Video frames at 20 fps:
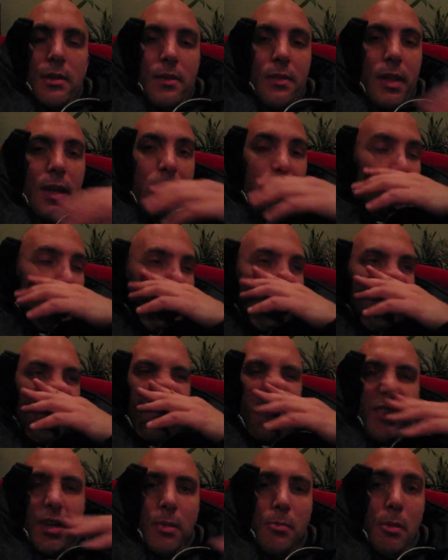Then you
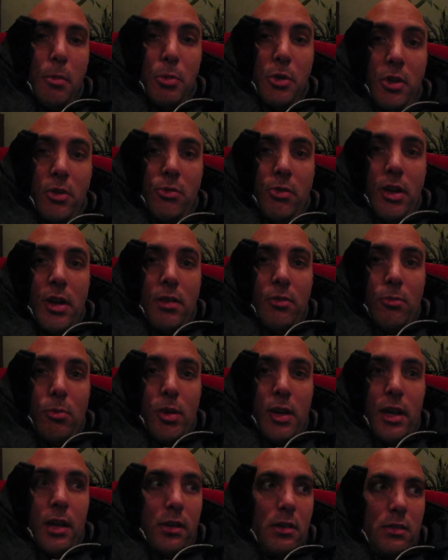come up with a creative
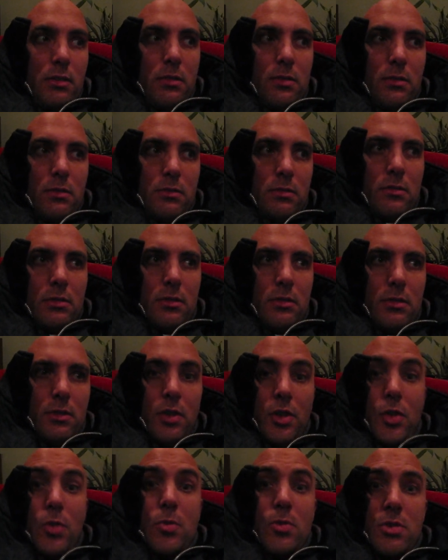way
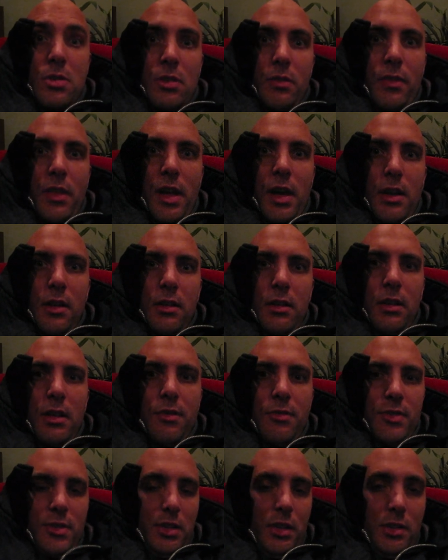use of that, and
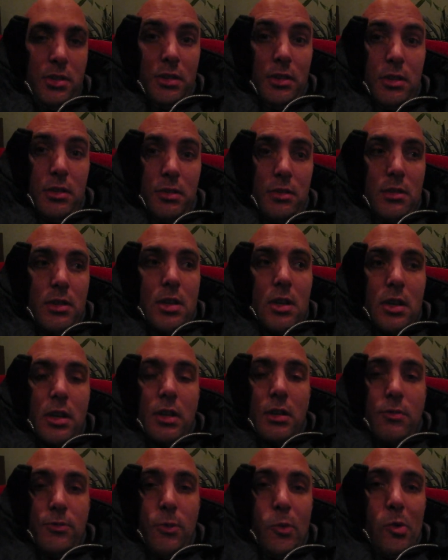if it doesn't
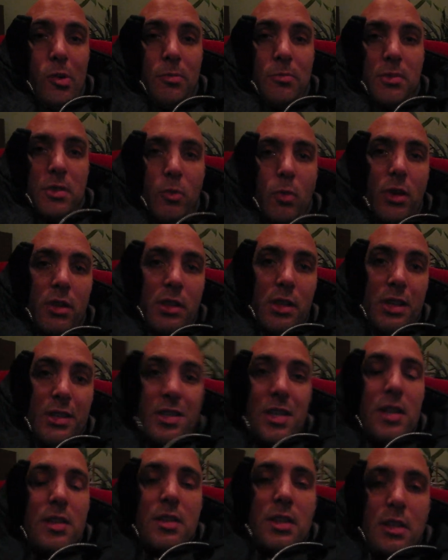conform to what the
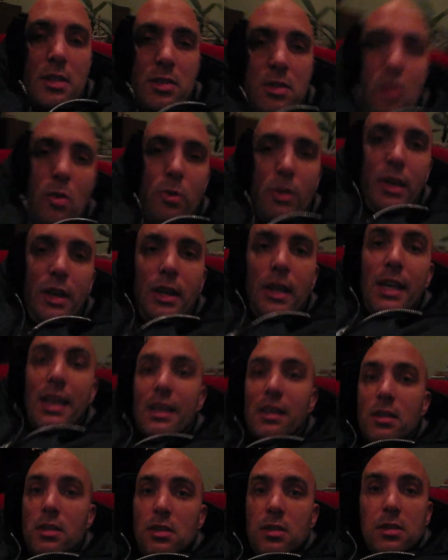existing zoning
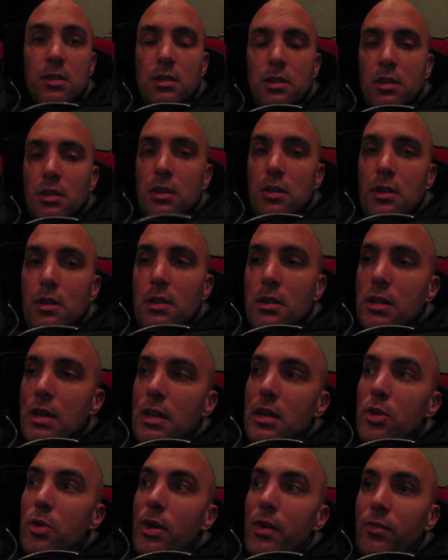is,
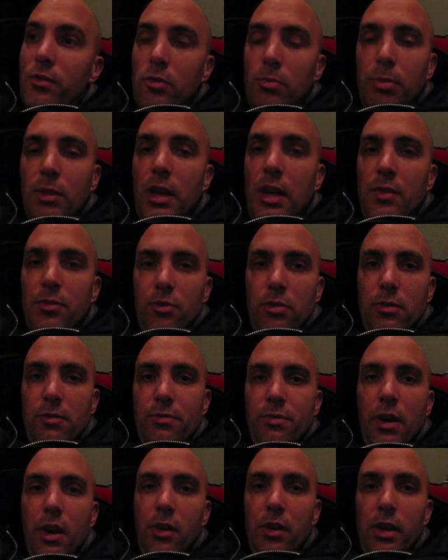then you have to apply for a
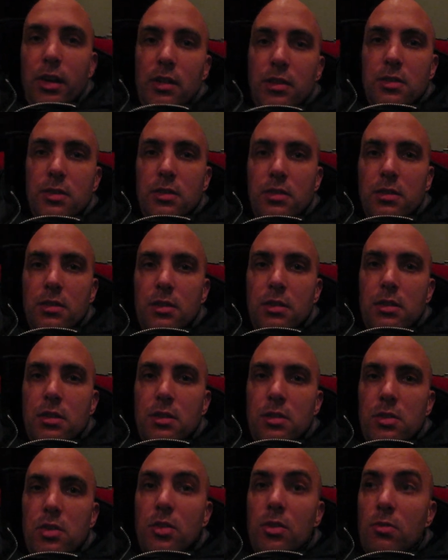variance.
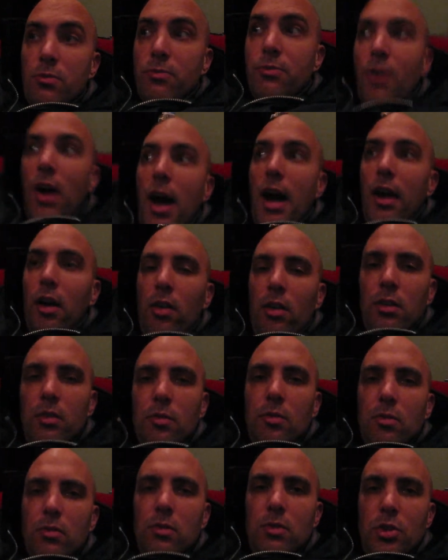So you file
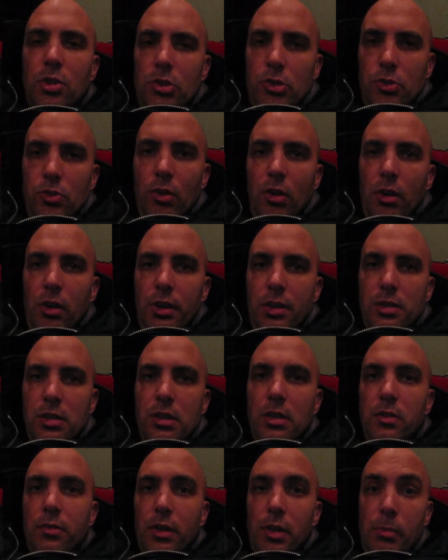your drawings
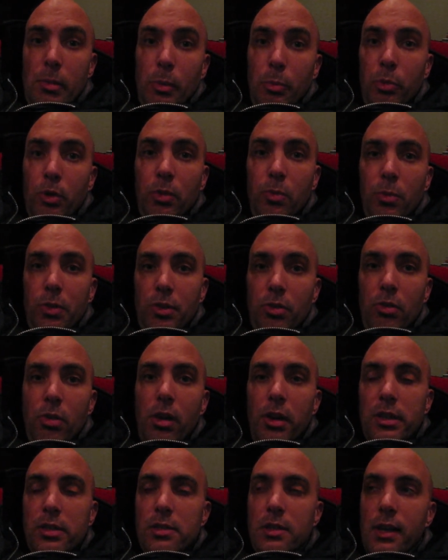that you've come up with with your
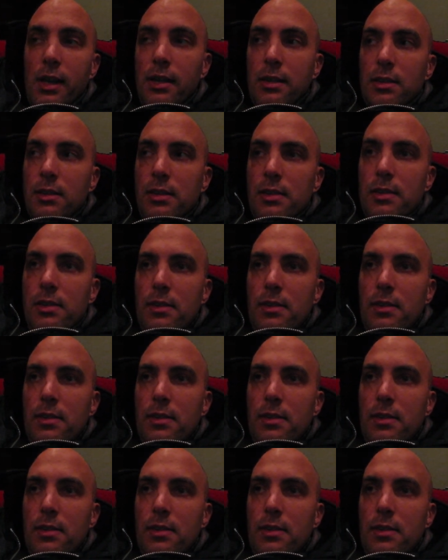architect.